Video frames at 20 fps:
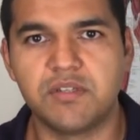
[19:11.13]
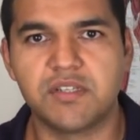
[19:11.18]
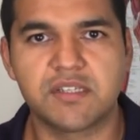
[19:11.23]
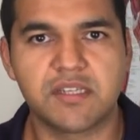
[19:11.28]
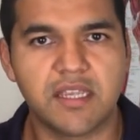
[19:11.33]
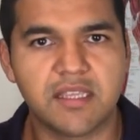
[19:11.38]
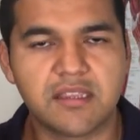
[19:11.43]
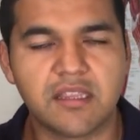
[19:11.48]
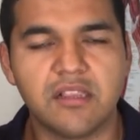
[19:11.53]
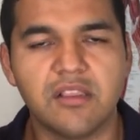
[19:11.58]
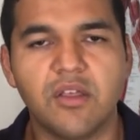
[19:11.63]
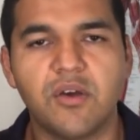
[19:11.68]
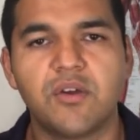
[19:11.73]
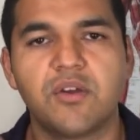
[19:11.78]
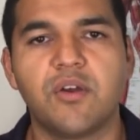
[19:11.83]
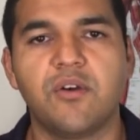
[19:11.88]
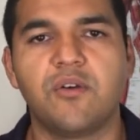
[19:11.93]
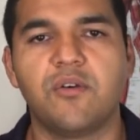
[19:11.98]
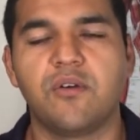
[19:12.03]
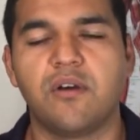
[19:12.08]
Just hit the
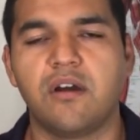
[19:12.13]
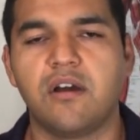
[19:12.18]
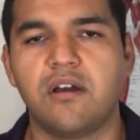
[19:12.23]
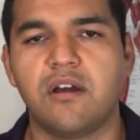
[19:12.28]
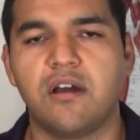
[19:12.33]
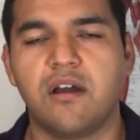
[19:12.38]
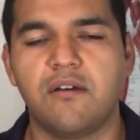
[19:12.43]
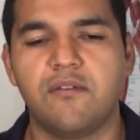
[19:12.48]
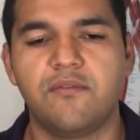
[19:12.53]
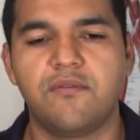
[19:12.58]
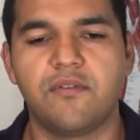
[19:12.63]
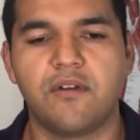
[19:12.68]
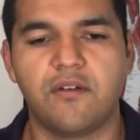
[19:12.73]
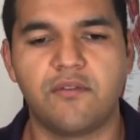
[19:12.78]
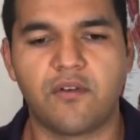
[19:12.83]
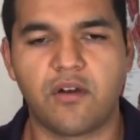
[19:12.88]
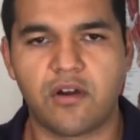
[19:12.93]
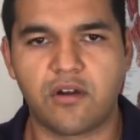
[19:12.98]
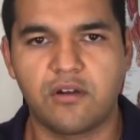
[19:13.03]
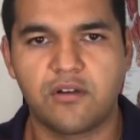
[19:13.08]
logo uh, of,
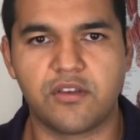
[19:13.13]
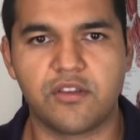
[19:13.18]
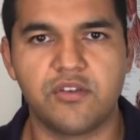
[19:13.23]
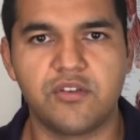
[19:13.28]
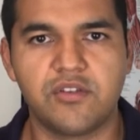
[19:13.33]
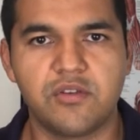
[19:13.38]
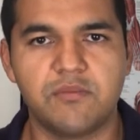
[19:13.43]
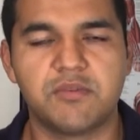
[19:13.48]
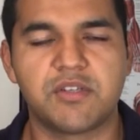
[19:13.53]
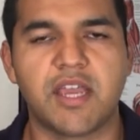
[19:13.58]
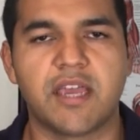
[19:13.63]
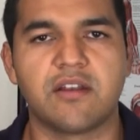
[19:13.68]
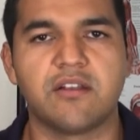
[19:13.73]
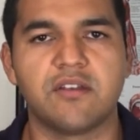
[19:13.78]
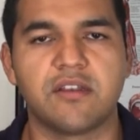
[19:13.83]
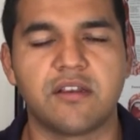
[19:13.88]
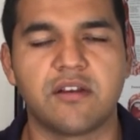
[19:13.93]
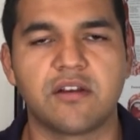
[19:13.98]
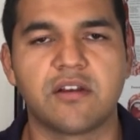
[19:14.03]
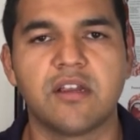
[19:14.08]
of our YouTube channel
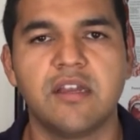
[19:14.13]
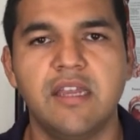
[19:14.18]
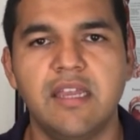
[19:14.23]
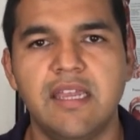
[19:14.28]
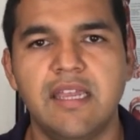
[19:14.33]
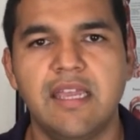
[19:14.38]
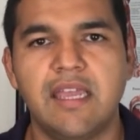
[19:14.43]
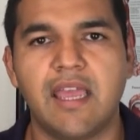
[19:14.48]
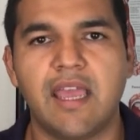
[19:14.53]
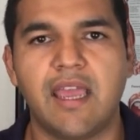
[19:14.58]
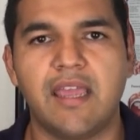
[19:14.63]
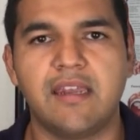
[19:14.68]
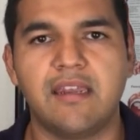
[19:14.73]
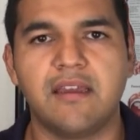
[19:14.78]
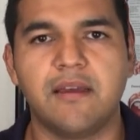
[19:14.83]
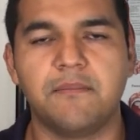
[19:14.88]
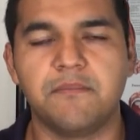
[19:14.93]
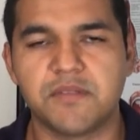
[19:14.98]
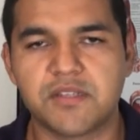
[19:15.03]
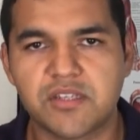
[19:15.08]
here and
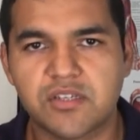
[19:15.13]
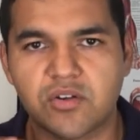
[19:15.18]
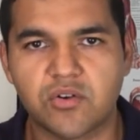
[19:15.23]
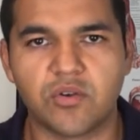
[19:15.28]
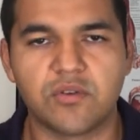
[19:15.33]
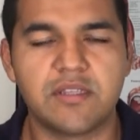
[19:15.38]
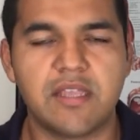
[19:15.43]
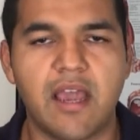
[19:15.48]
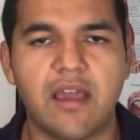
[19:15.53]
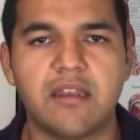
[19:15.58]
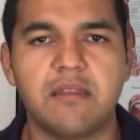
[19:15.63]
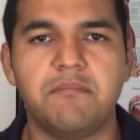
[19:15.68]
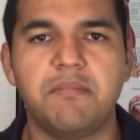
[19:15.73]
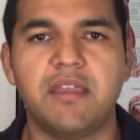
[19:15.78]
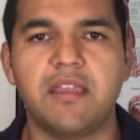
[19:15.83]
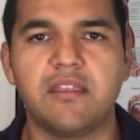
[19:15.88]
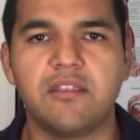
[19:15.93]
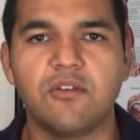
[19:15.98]
um, scroll down a bit.